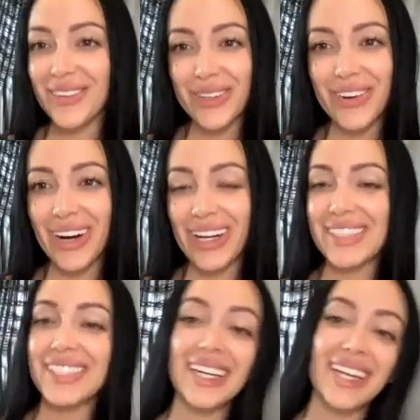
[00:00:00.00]

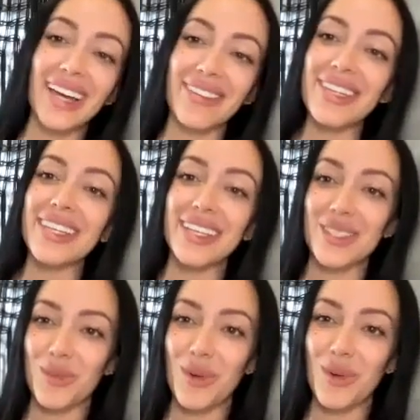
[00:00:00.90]
nuanced, and everything
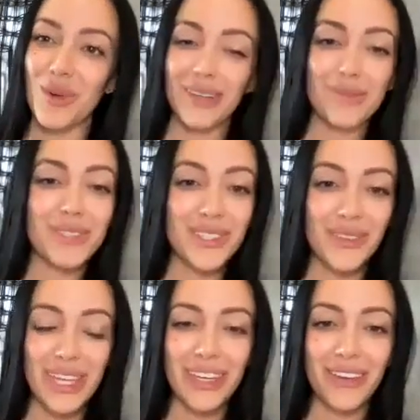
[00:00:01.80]
is welcome. So
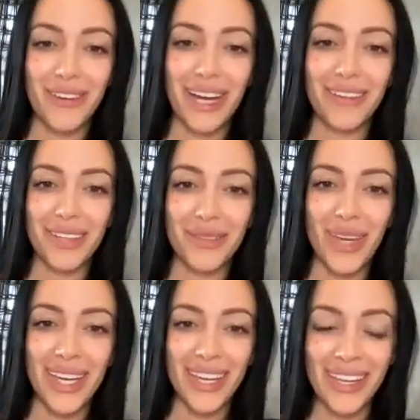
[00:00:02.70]
thank you for having
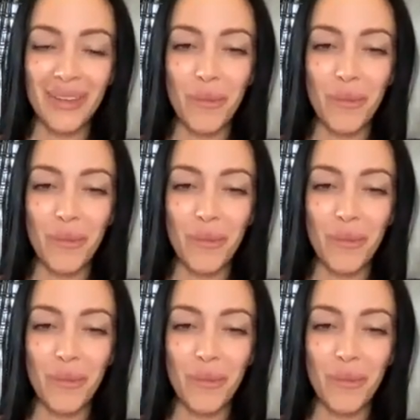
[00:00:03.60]
me.